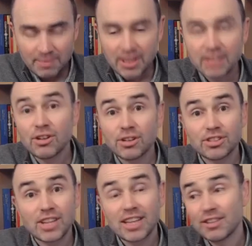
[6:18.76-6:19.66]
He's
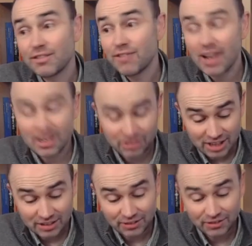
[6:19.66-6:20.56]
not saying that the flesh
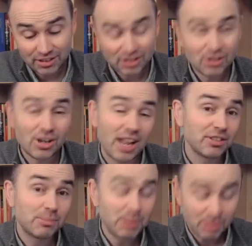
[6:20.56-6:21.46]
is physical and
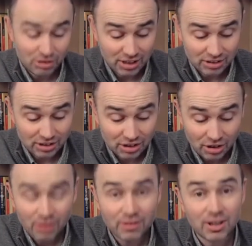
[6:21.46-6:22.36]
the spiritual is
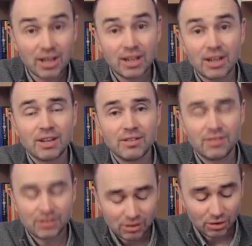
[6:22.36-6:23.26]

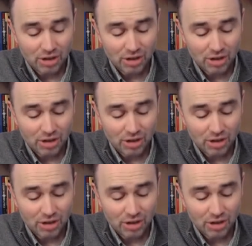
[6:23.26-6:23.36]
non-physical.